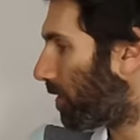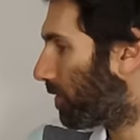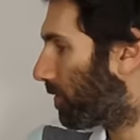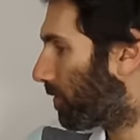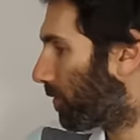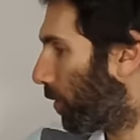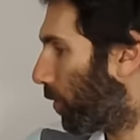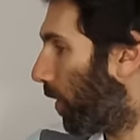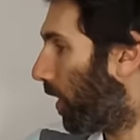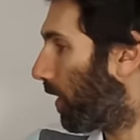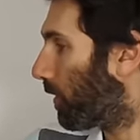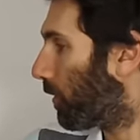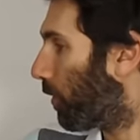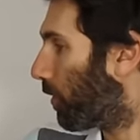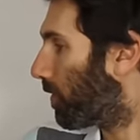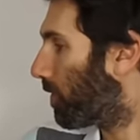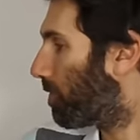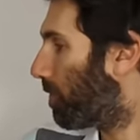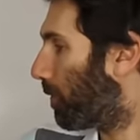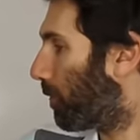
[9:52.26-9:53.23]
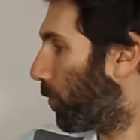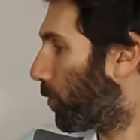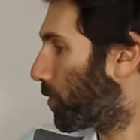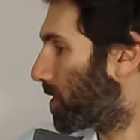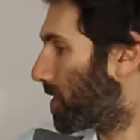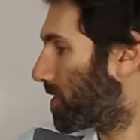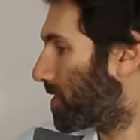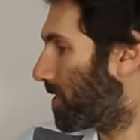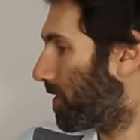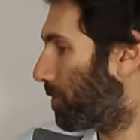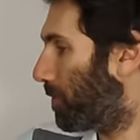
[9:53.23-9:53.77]
so a lot of
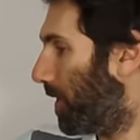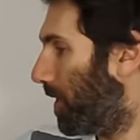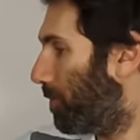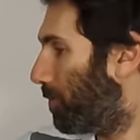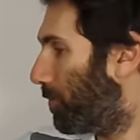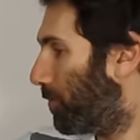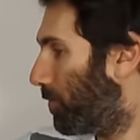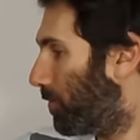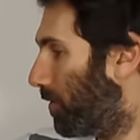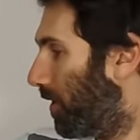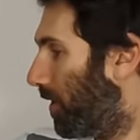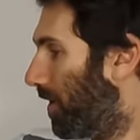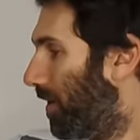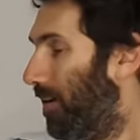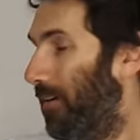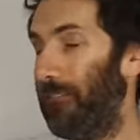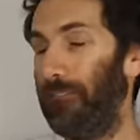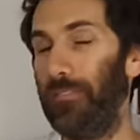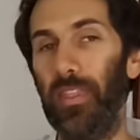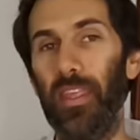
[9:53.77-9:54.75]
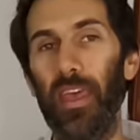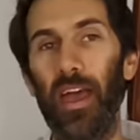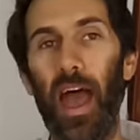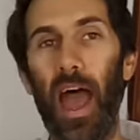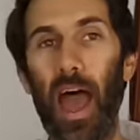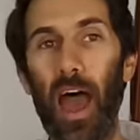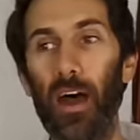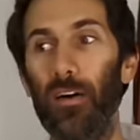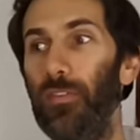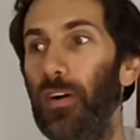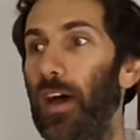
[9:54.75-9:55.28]
autistic people
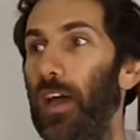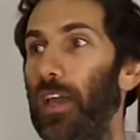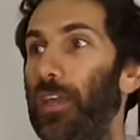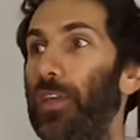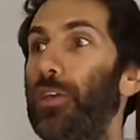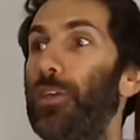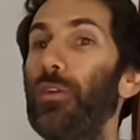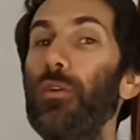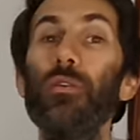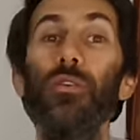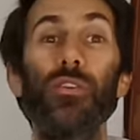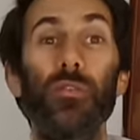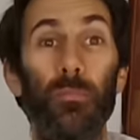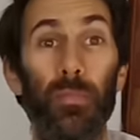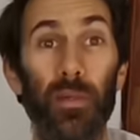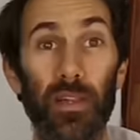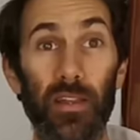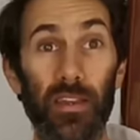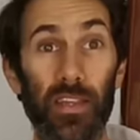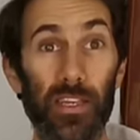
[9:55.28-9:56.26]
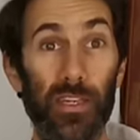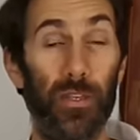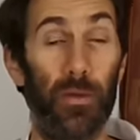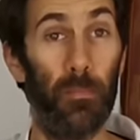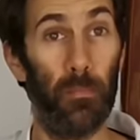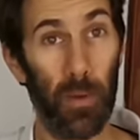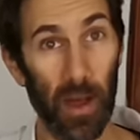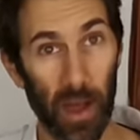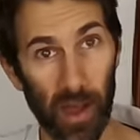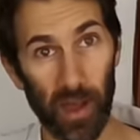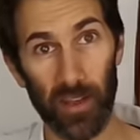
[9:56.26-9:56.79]
have a huge ability to
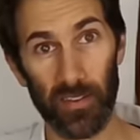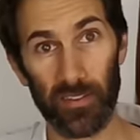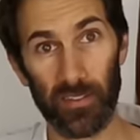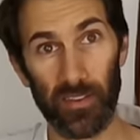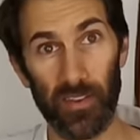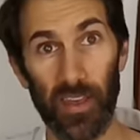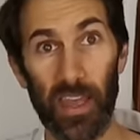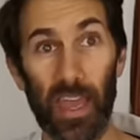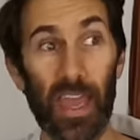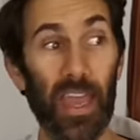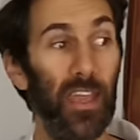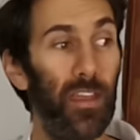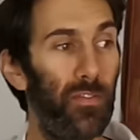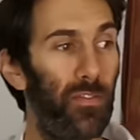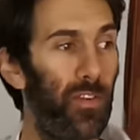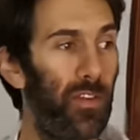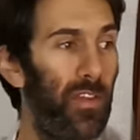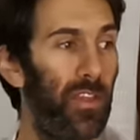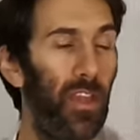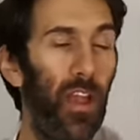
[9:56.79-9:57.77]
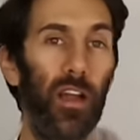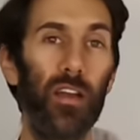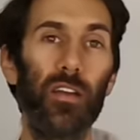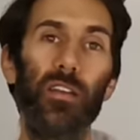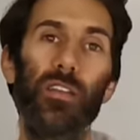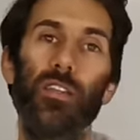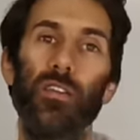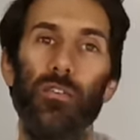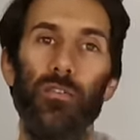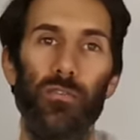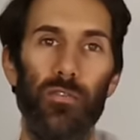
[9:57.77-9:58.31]
mask. Even
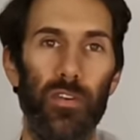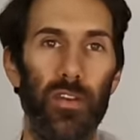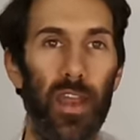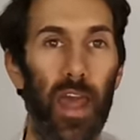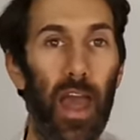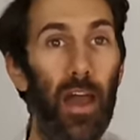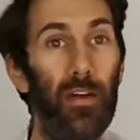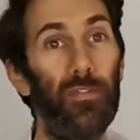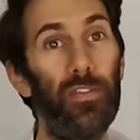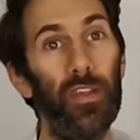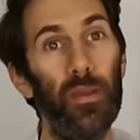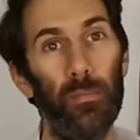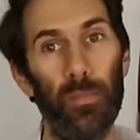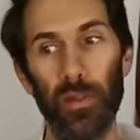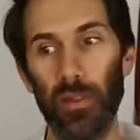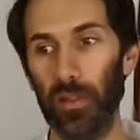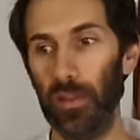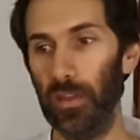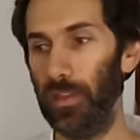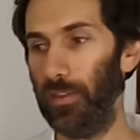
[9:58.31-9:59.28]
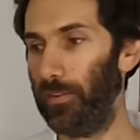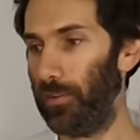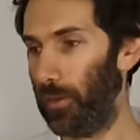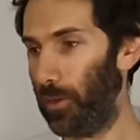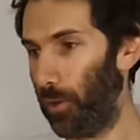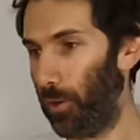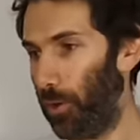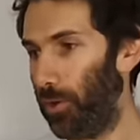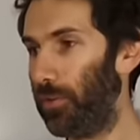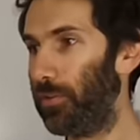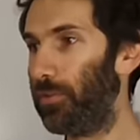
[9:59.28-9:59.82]
young children have the ability to
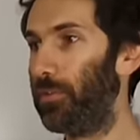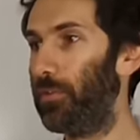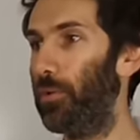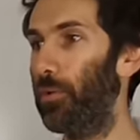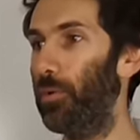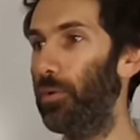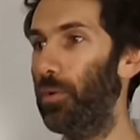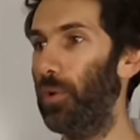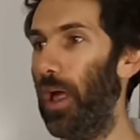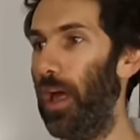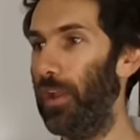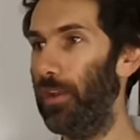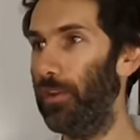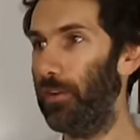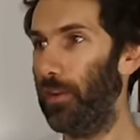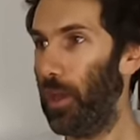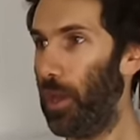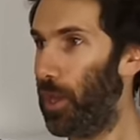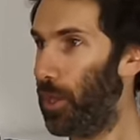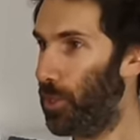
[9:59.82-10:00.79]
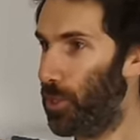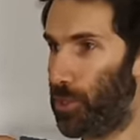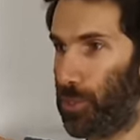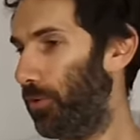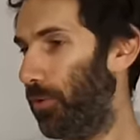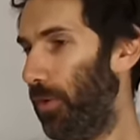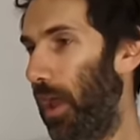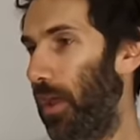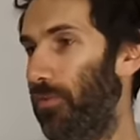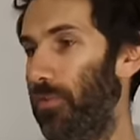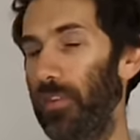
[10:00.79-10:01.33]
go to school and
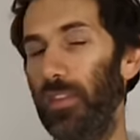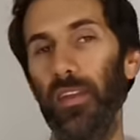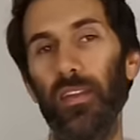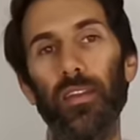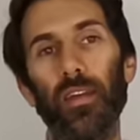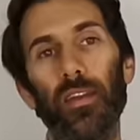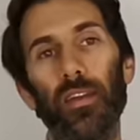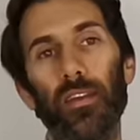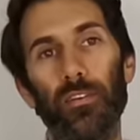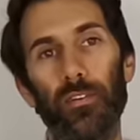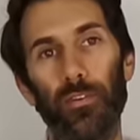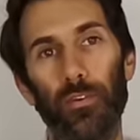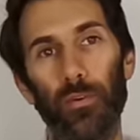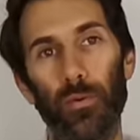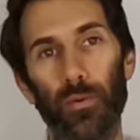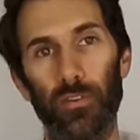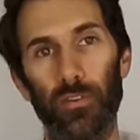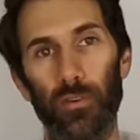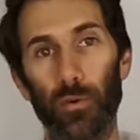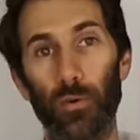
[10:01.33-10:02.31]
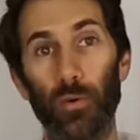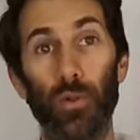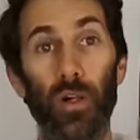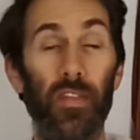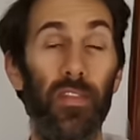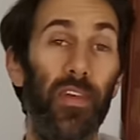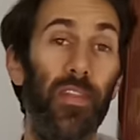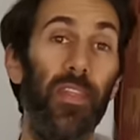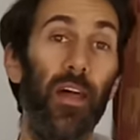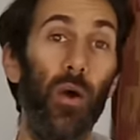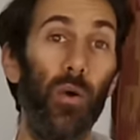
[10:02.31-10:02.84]
do everything they need to school,
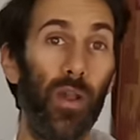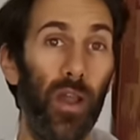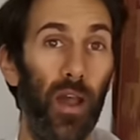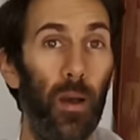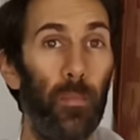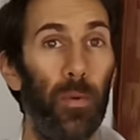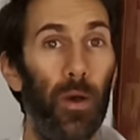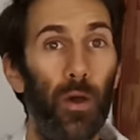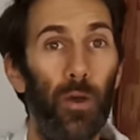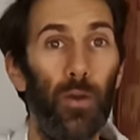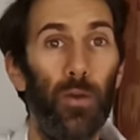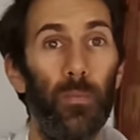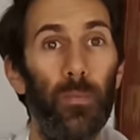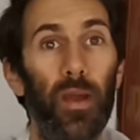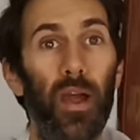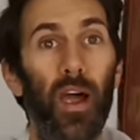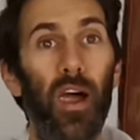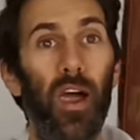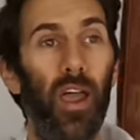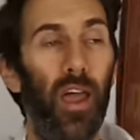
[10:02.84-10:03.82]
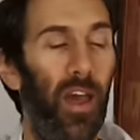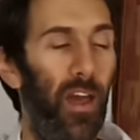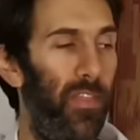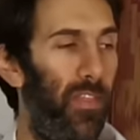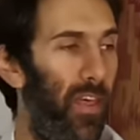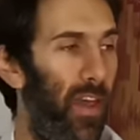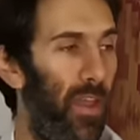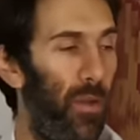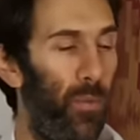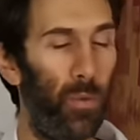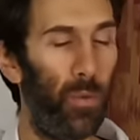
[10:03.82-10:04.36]
and then they'll come home and
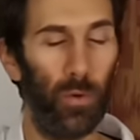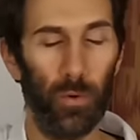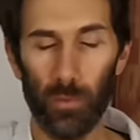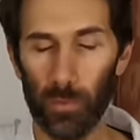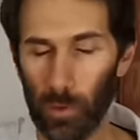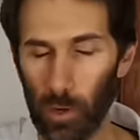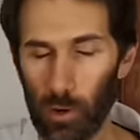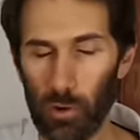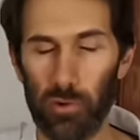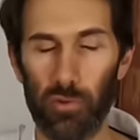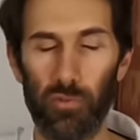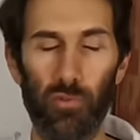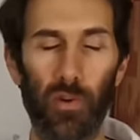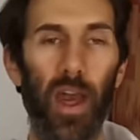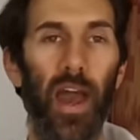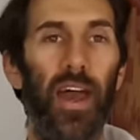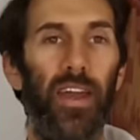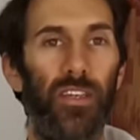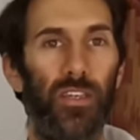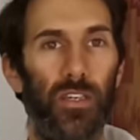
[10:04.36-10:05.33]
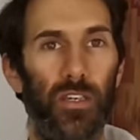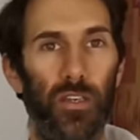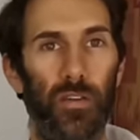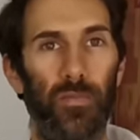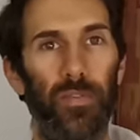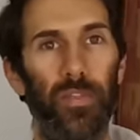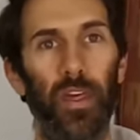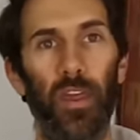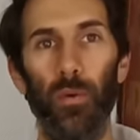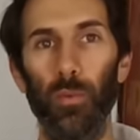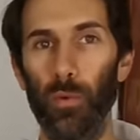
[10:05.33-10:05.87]
they will crash.
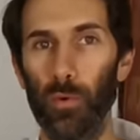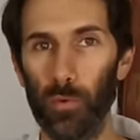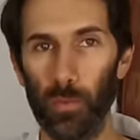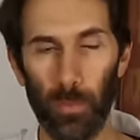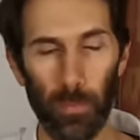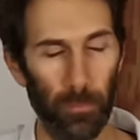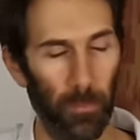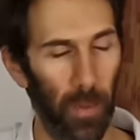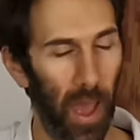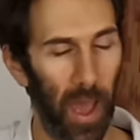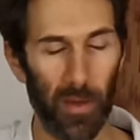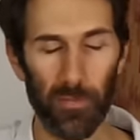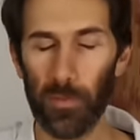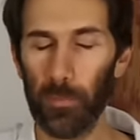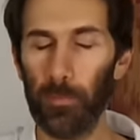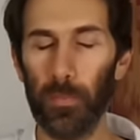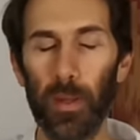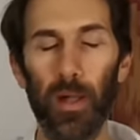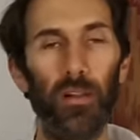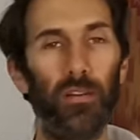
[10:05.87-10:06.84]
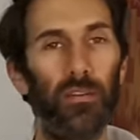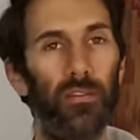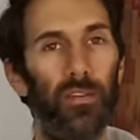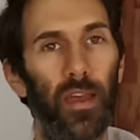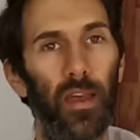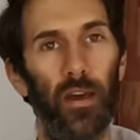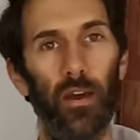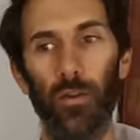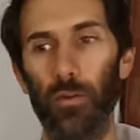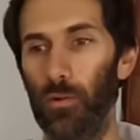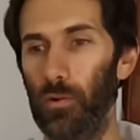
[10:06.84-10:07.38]
They will have a
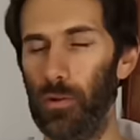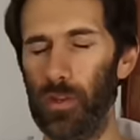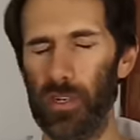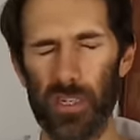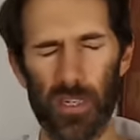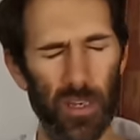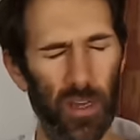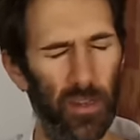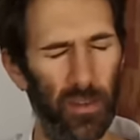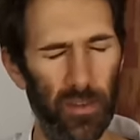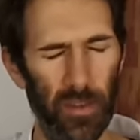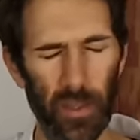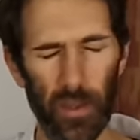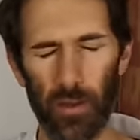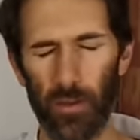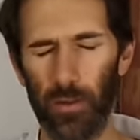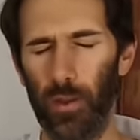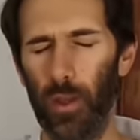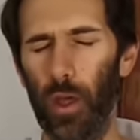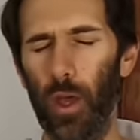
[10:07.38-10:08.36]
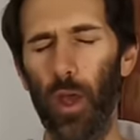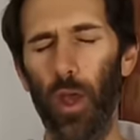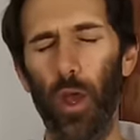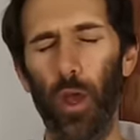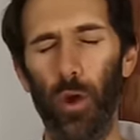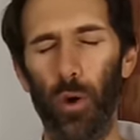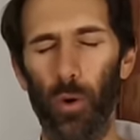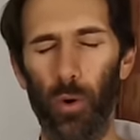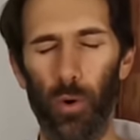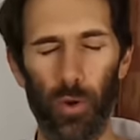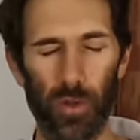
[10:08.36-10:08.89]
meltdown or a shutdown
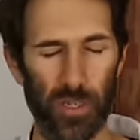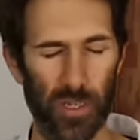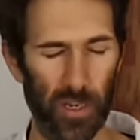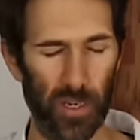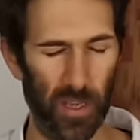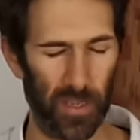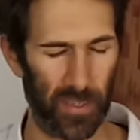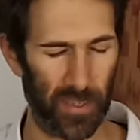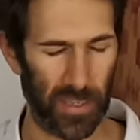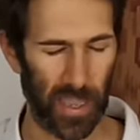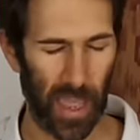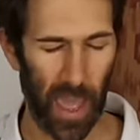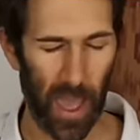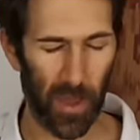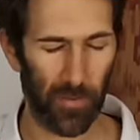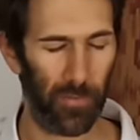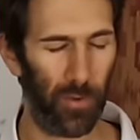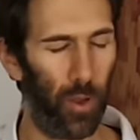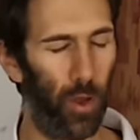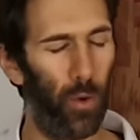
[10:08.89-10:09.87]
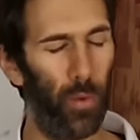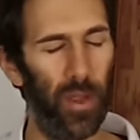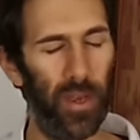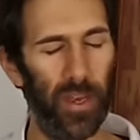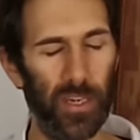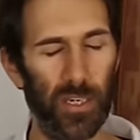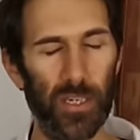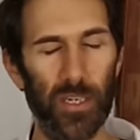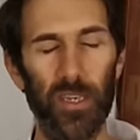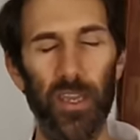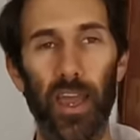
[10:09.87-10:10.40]
or just have no
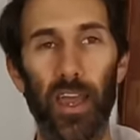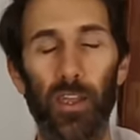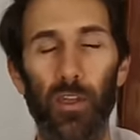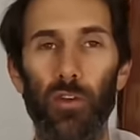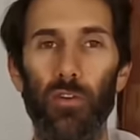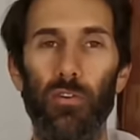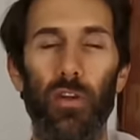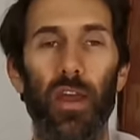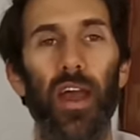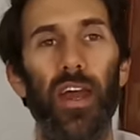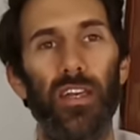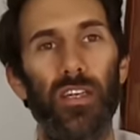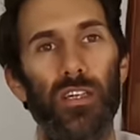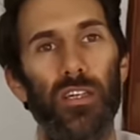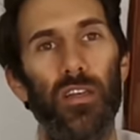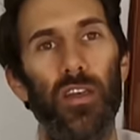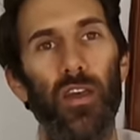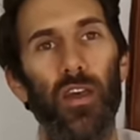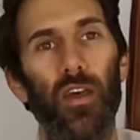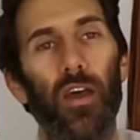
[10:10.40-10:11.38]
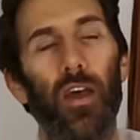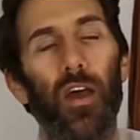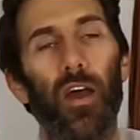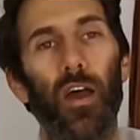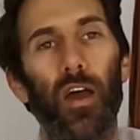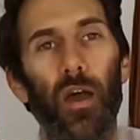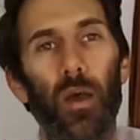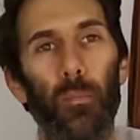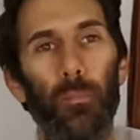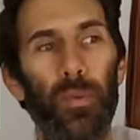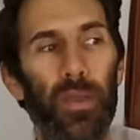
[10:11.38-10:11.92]
energy and crash
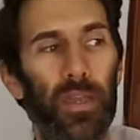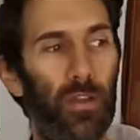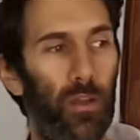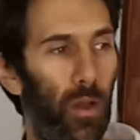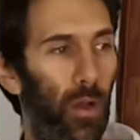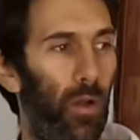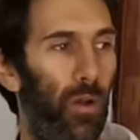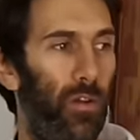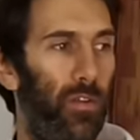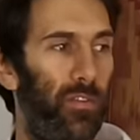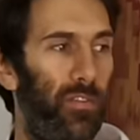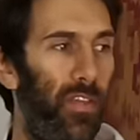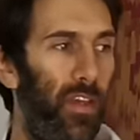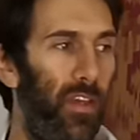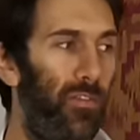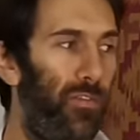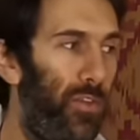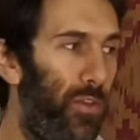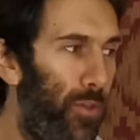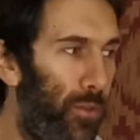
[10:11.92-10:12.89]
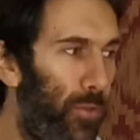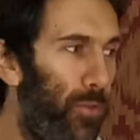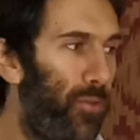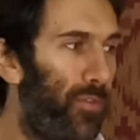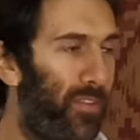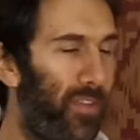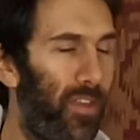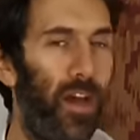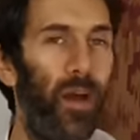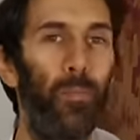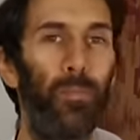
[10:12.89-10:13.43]
because they've
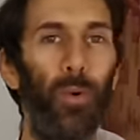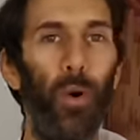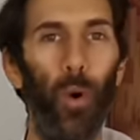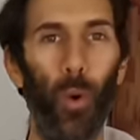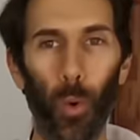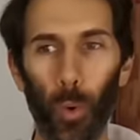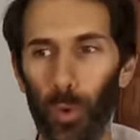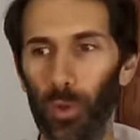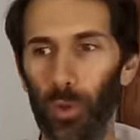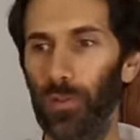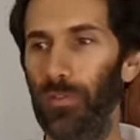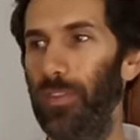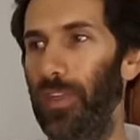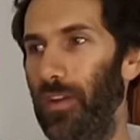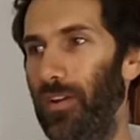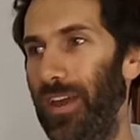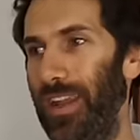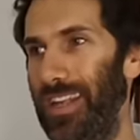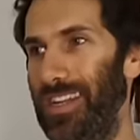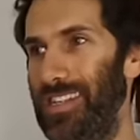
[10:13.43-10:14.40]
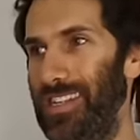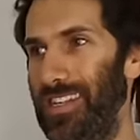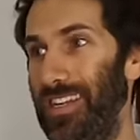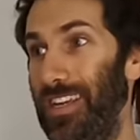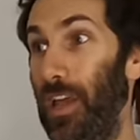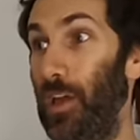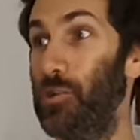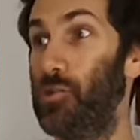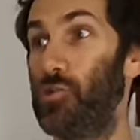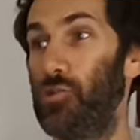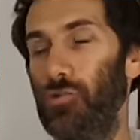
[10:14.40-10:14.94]
used up all of their
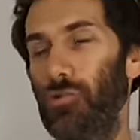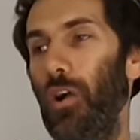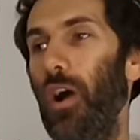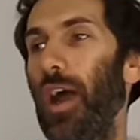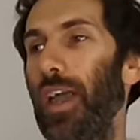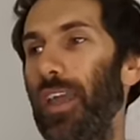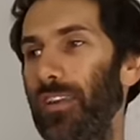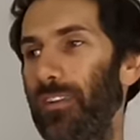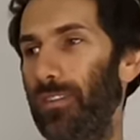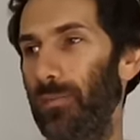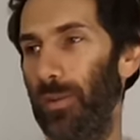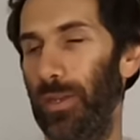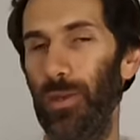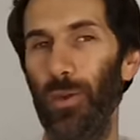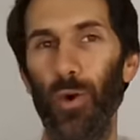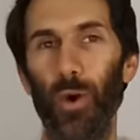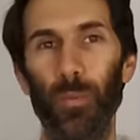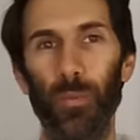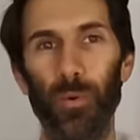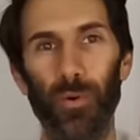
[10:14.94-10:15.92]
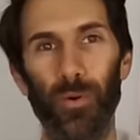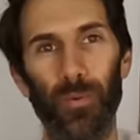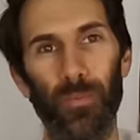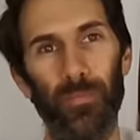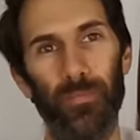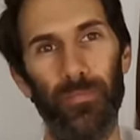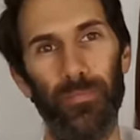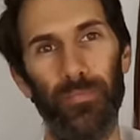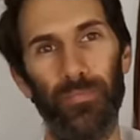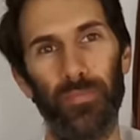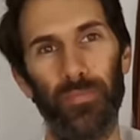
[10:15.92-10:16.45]
energy trying to be normal